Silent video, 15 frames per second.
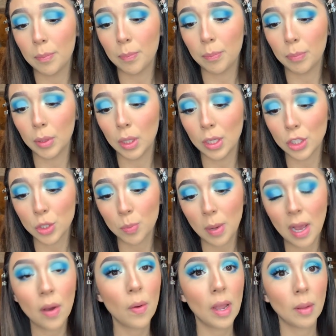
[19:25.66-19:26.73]
Plush
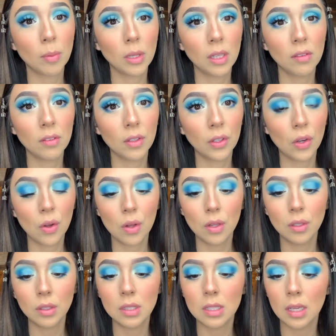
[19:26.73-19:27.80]
Pout, I believe they're
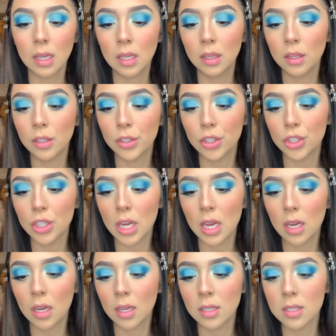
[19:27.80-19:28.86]
called, in the shade
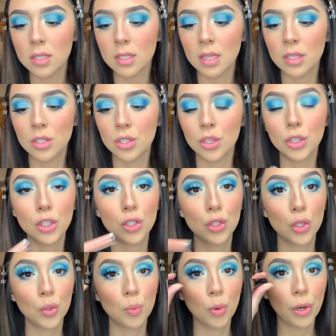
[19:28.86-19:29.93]
Uncensored
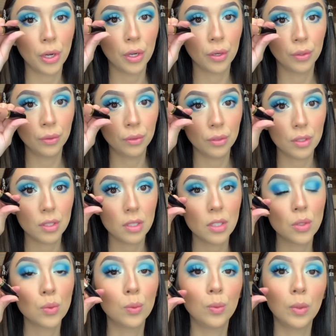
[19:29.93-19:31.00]
2.0. It's
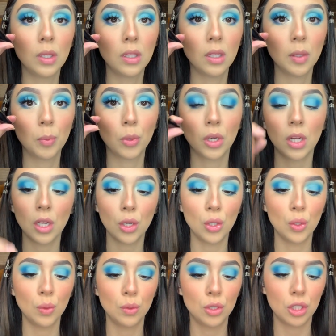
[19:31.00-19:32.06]
this really pretty
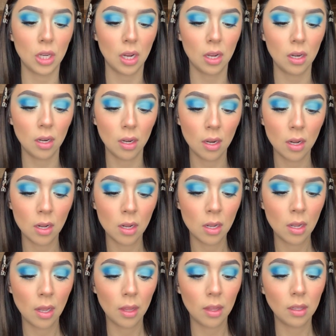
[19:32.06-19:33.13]
nude shade.
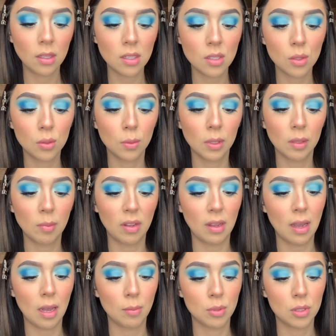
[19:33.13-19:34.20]
I think this is one of my
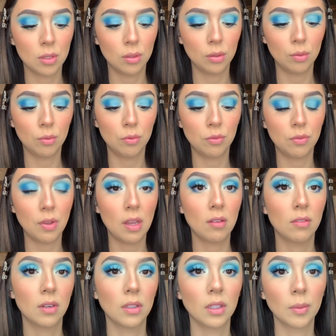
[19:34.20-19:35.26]
absolute
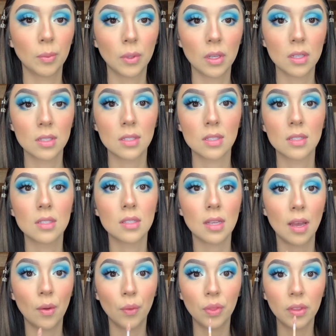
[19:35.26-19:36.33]
favorite lip glosses
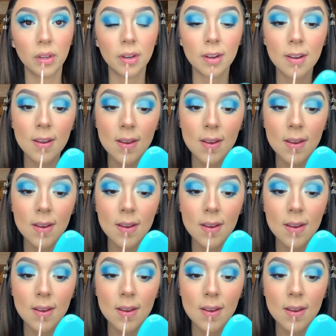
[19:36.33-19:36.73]
out there.